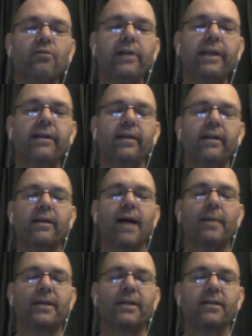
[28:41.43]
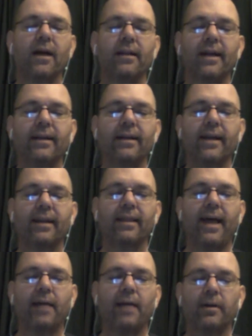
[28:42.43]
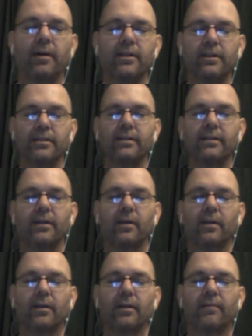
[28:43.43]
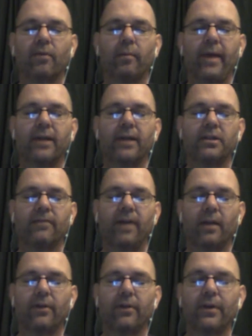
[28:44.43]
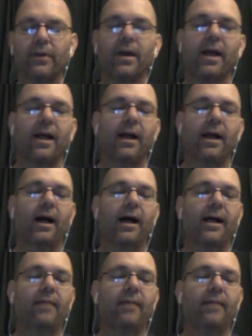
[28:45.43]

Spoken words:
read comics online like that because it's, the 4 panels and you follow it through. I